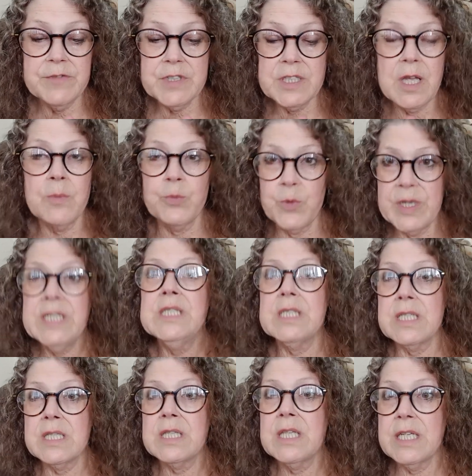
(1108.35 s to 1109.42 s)
for some
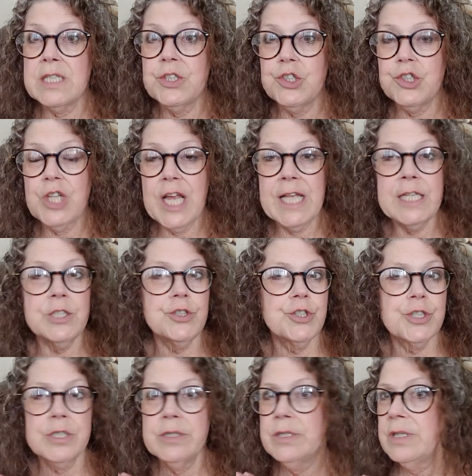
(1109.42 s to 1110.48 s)
reason, things
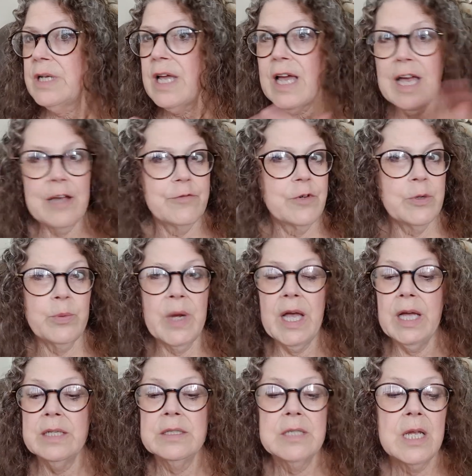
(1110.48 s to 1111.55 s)
changed
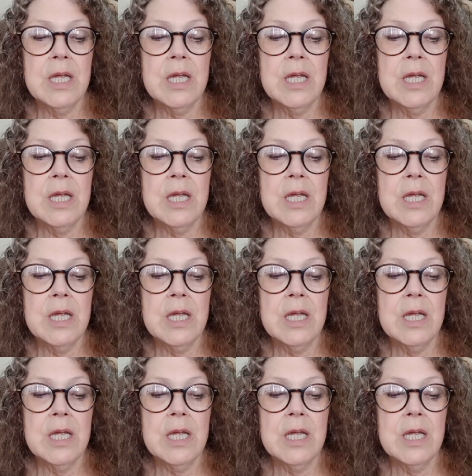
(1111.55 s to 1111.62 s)
everywhere.